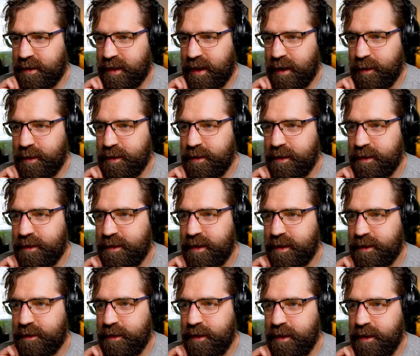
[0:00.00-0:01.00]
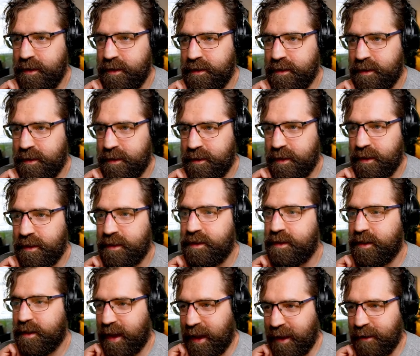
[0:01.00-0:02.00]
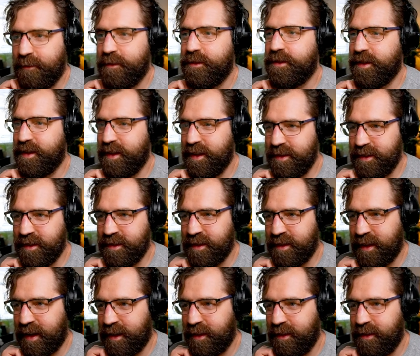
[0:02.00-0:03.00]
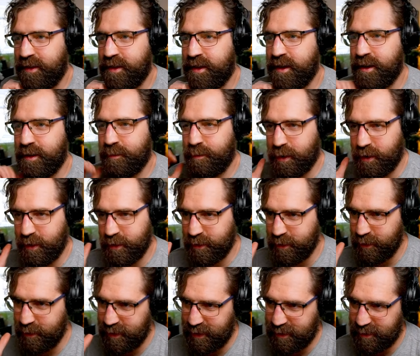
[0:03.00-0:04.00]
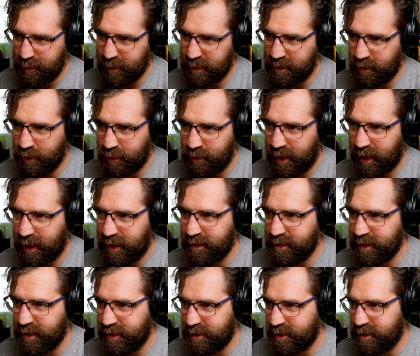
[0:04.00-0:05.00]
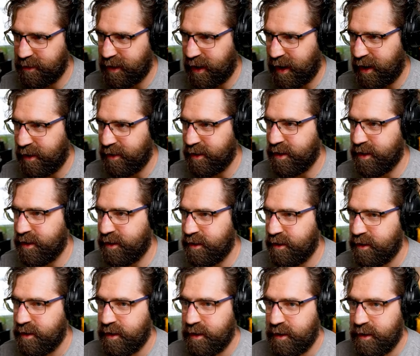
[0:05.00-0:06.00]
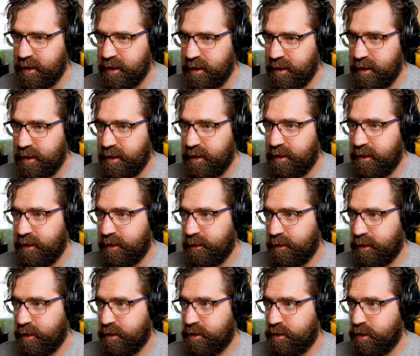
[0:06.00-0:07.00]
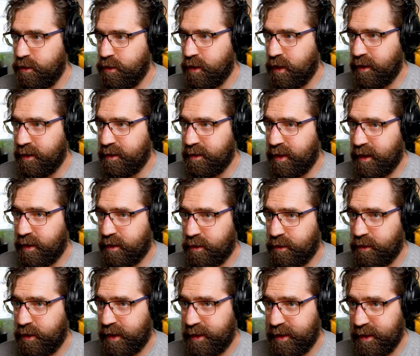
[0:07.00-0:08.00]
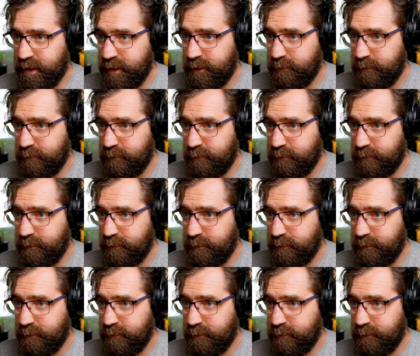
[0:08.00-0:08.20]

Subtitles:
Okay, we can do the 6 first. So this, okay, so this isn't, the portal needs to be its own isolated area. We've got 2 going into there already.